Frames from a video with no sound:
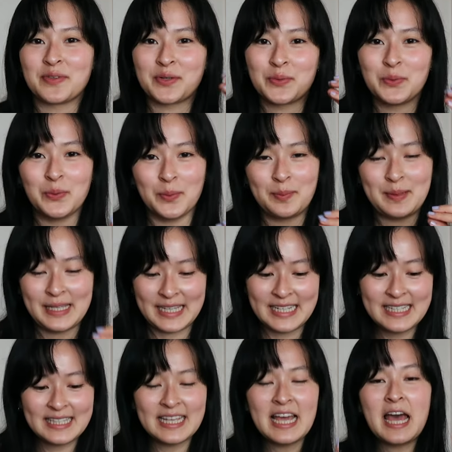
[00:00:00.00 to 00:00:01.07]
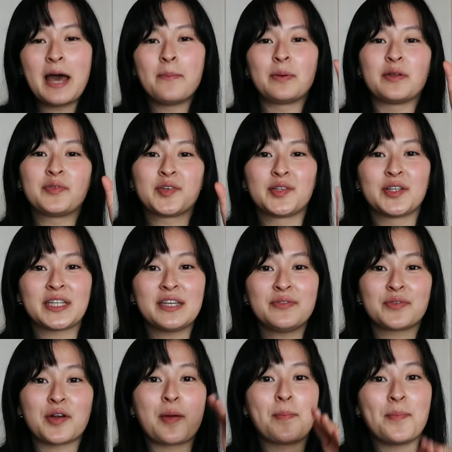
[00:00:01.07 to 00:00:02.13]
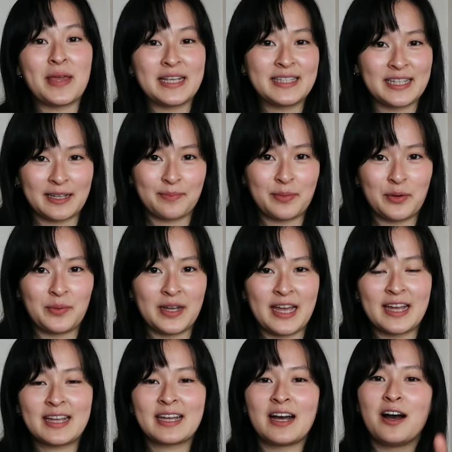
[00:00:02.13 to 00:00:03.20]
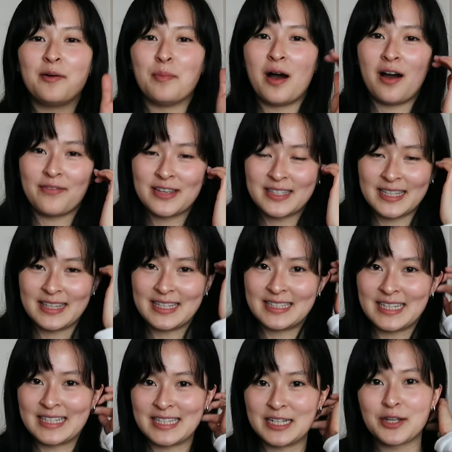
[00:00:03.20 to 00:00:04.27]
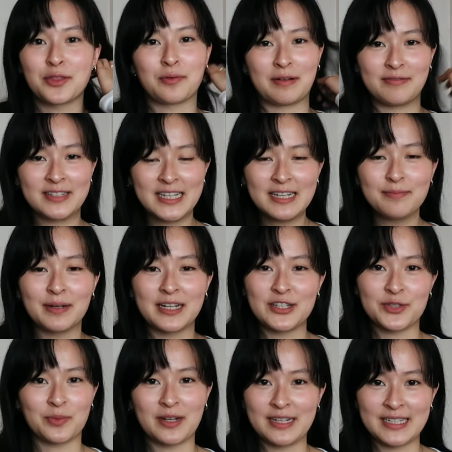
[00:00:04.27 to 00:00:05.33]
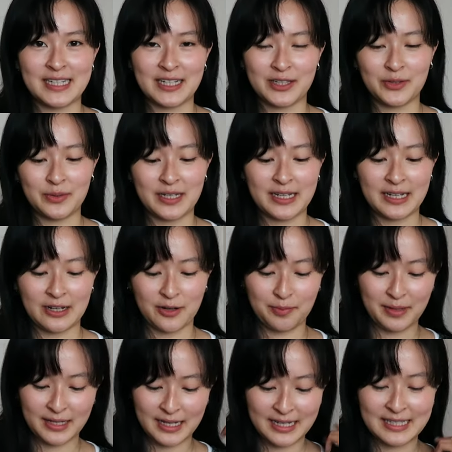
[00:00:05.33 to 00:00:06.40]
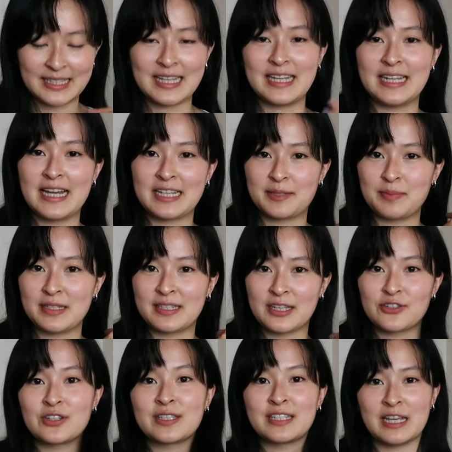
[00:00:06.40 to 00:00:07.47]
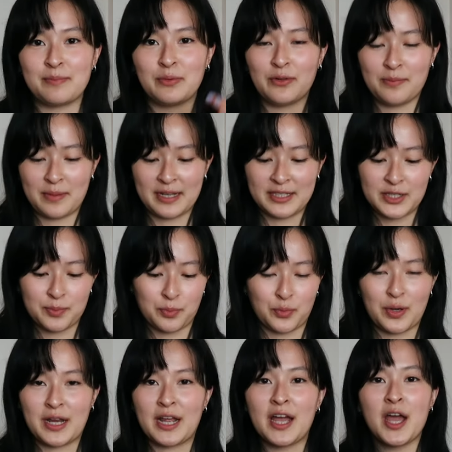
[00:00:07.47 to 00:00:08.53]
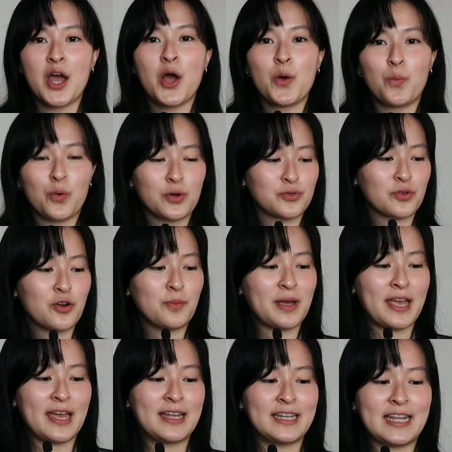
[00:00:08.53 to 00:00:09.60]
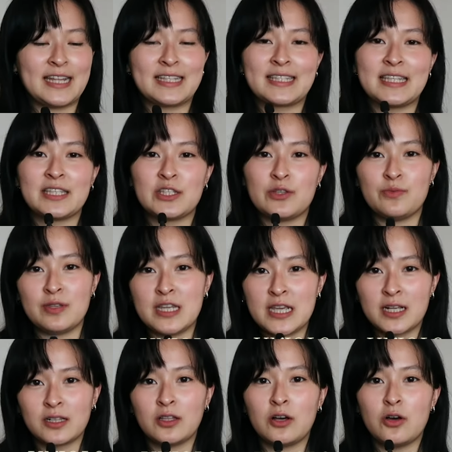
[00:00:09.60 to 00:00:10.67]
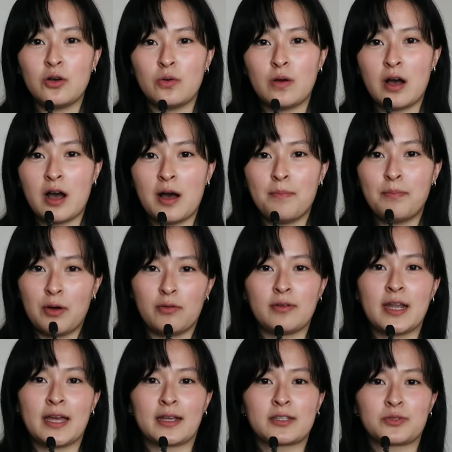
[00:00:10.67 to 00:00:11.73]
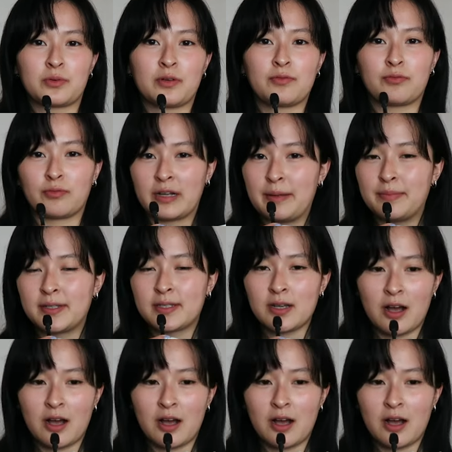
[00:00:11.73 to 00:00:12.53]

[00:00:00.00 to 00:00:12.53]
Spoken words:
of a cool piece. But if you're looking for a basic boat neck, obviously this isn't thrifted, but I just wanted to include it here because it has been such a staple in my spring wardrobe, and it's this Uniqlo boat neck sort of ribbed